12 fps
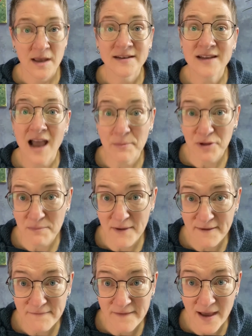time with my
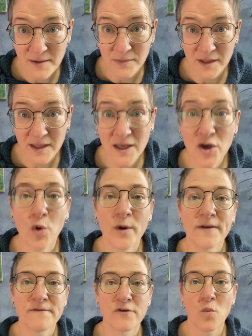family,
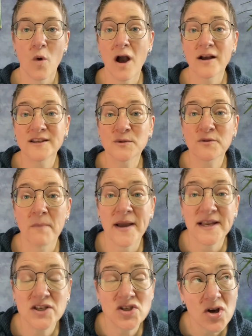going for walks with my
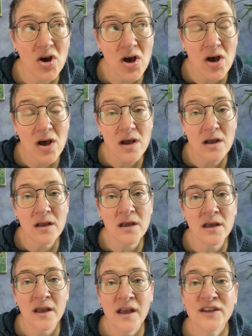dog,
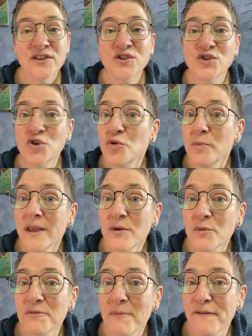Zooming
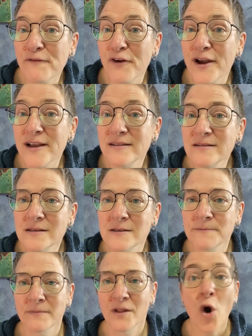with my friends,
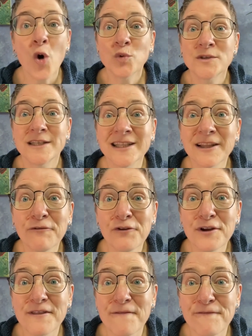
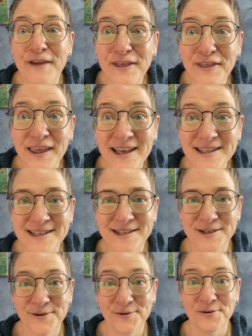delivering the faith kits
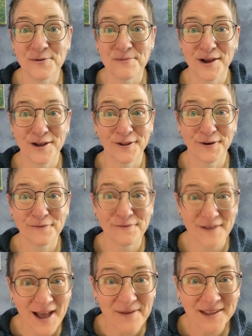to McClure
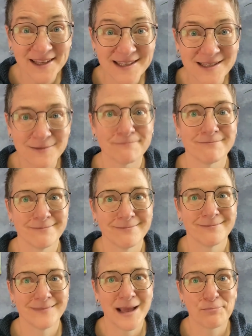families.
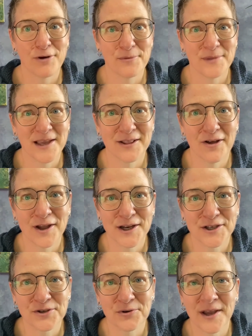That brought me a lot
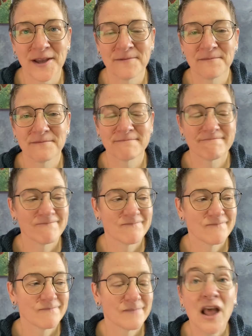of joy.
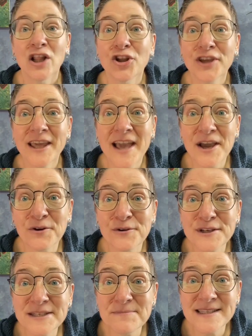Looking at
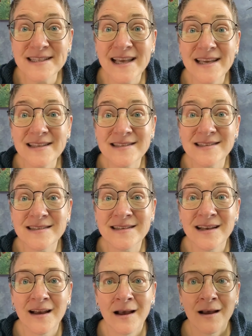Christmas lights,
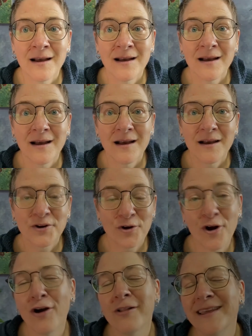
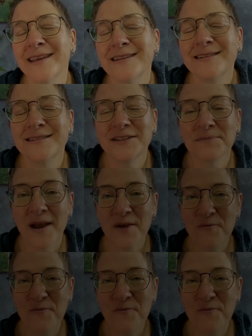crawling into my